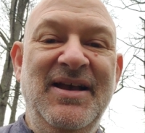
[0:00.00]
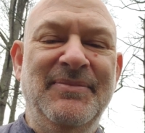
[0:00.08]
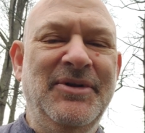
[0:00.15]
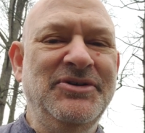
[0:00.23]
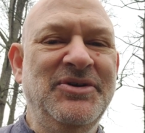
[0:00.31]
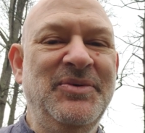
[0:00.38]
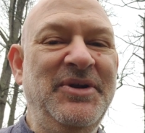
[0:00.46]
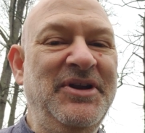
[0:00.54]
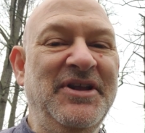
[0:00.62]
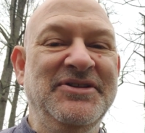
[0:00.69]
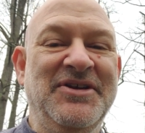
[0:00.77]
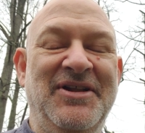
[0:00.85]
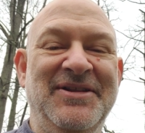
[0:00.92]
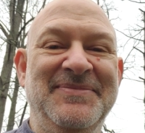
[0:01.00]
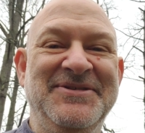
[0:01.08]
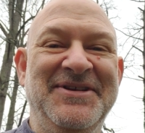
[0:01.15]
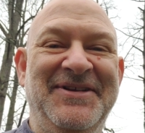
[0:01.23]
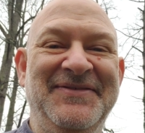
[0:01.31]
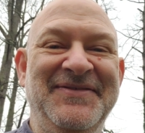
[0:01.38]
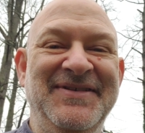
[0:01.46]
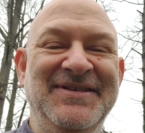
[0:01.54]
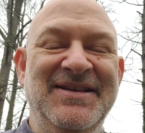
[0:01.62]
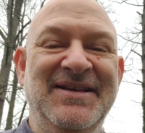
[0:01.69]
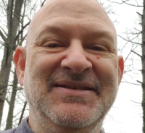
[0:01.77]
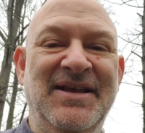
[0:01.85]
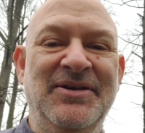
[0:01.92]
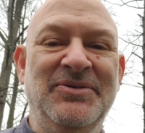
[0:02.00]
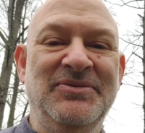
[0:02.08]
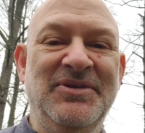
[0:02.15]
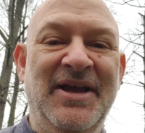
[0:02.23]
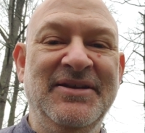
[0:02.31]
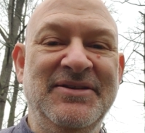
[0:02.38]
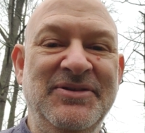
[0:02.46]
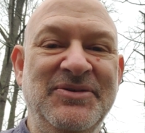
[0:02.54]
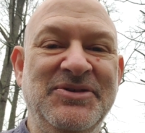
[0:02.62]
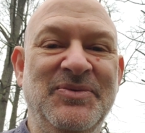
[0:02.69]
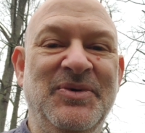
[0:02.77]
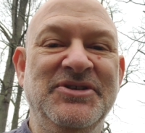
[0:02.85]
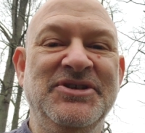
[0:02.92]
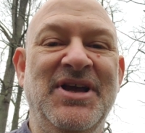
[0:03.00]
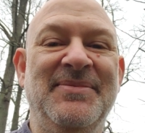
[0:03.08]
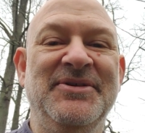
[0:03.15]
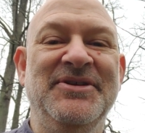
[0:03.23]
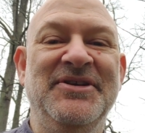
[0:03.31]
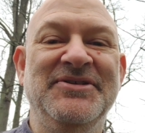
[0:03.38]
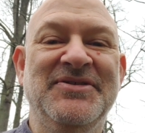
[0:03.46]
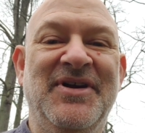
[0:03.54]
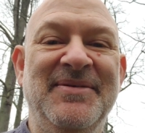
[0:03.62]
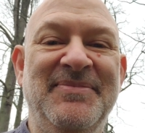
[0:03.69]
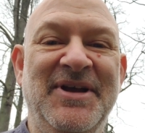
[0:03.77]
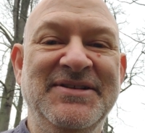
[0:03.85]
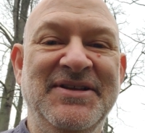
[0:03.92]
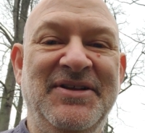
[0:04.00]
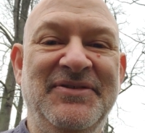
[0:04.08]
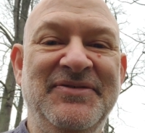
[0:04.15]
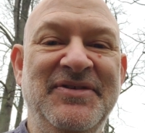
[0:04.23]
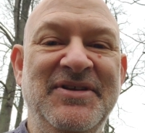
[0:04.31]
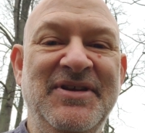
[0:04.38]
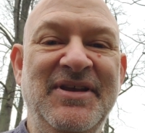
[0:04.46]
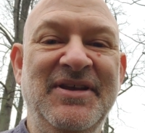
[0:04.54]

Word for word: I'm not sure what he does call himself. He says, I don't like to use the word shaman to describe myself.